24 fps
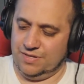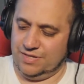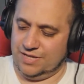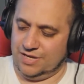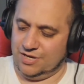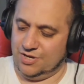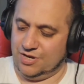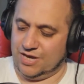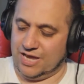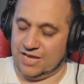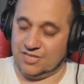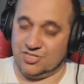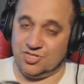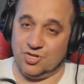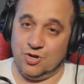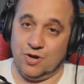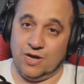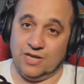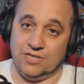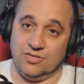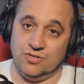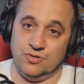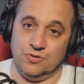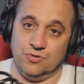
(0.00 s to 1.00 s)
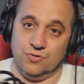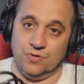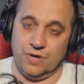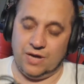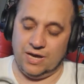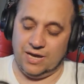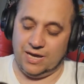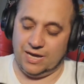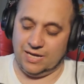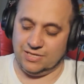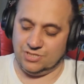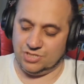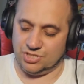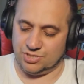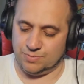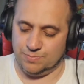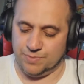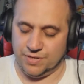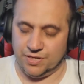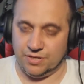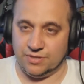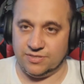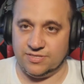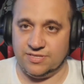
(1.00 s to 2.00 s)
Now, you guys know I do, I
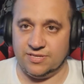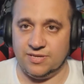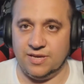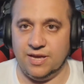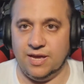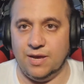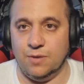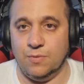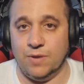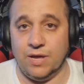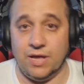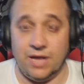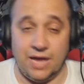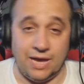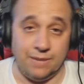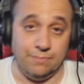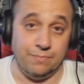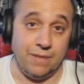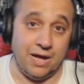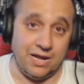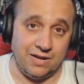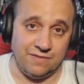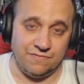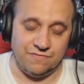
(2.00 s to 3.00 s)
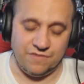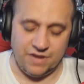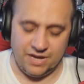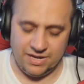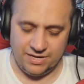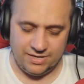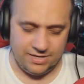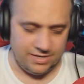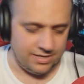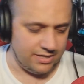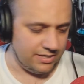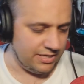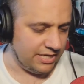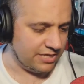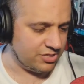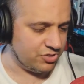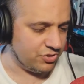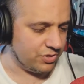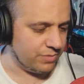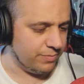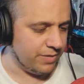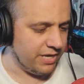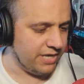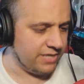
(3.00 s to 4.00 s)
just built, well, I modified an
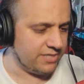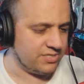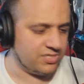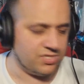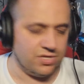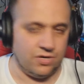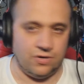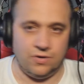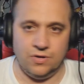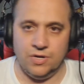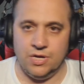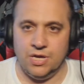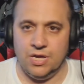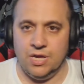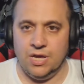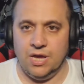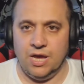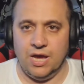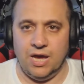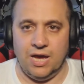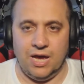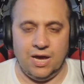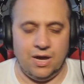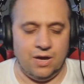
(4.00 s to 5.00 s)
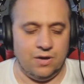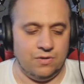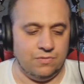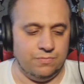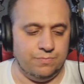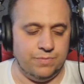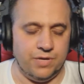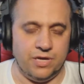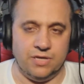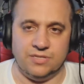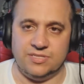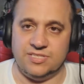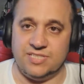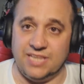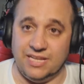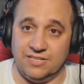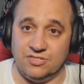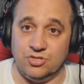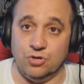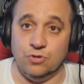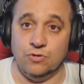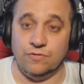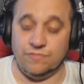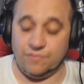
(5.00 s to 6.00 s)
electric bike, so stay
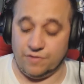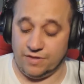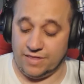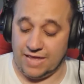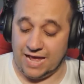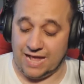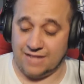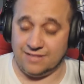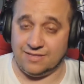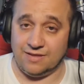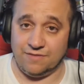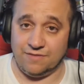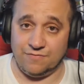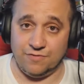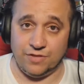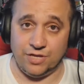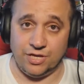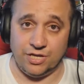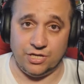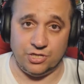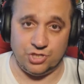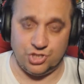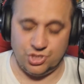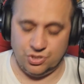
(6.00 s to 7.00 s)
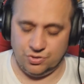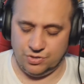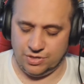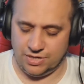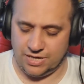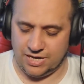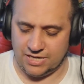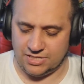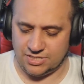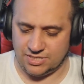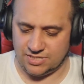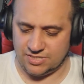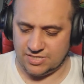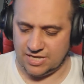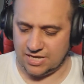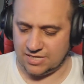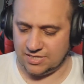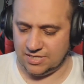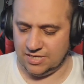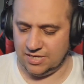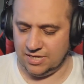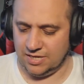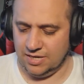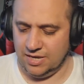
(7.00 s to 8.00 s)
tuned for that. Definitely going to show you guys
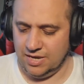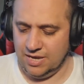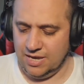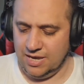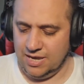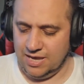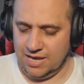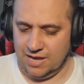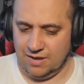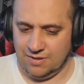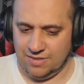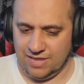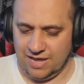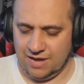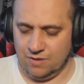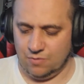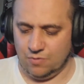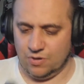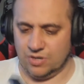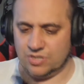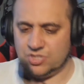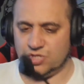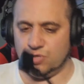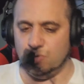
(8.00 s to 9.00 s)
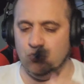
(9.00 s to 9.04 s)
exactly how that works.